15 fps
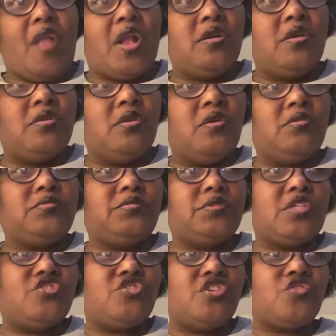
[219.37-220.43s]
You know,
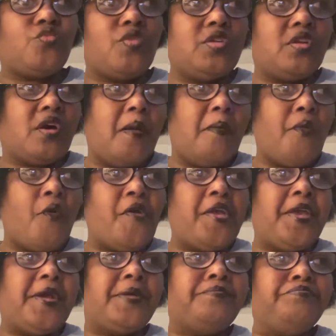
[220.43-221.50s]
just wanted to come on
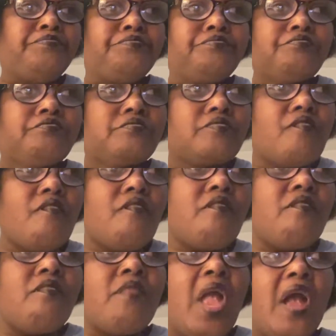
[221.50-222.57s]
here
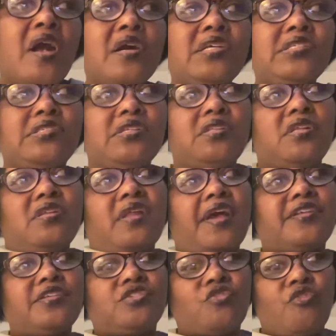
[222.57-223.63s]
because it looked like
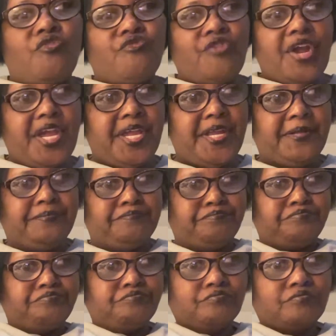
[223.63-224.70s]
it's going to rain.
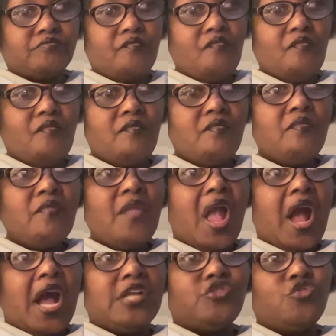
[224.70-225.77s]

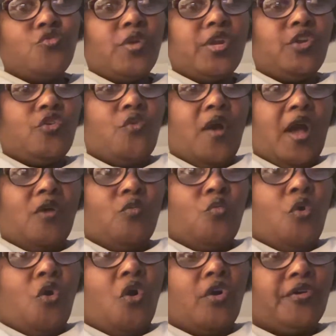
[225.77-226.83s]
I do want to go out and
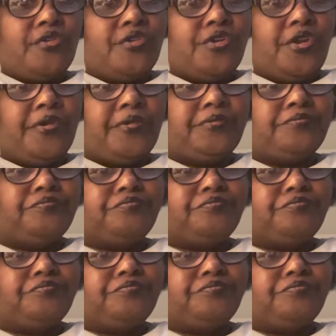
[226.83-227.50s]
walk, you know,